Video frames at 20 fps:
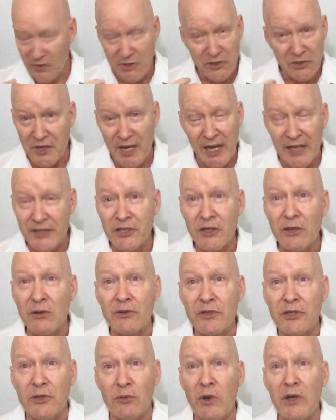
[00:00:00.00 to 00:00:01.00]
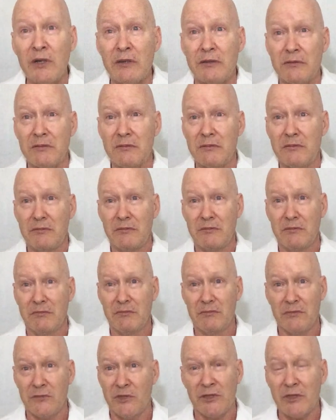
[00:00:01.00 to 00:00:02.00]
you're not the only one.
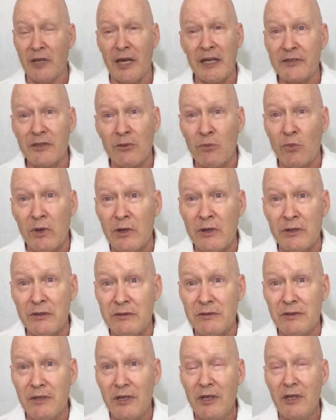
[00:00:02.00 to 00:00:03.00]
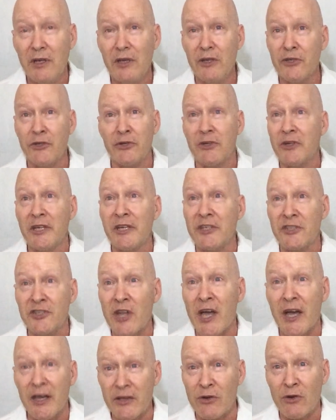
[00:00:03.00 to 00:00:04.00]
You're not the one. It's
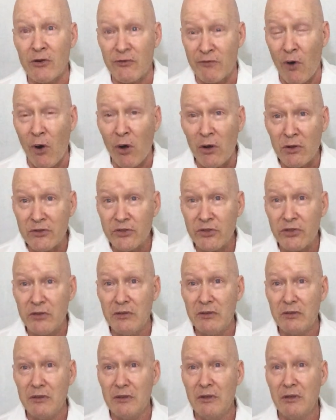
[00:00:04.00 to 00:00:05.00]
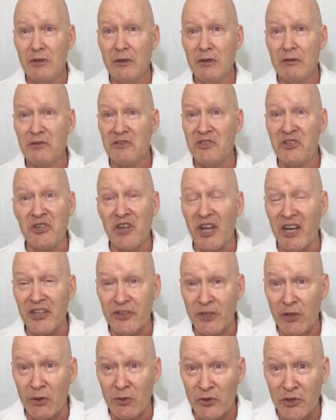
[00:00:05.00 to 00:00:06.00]
not your fault. You're
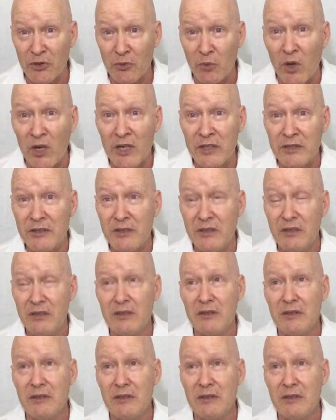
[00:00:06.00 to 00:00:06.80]
not the only one.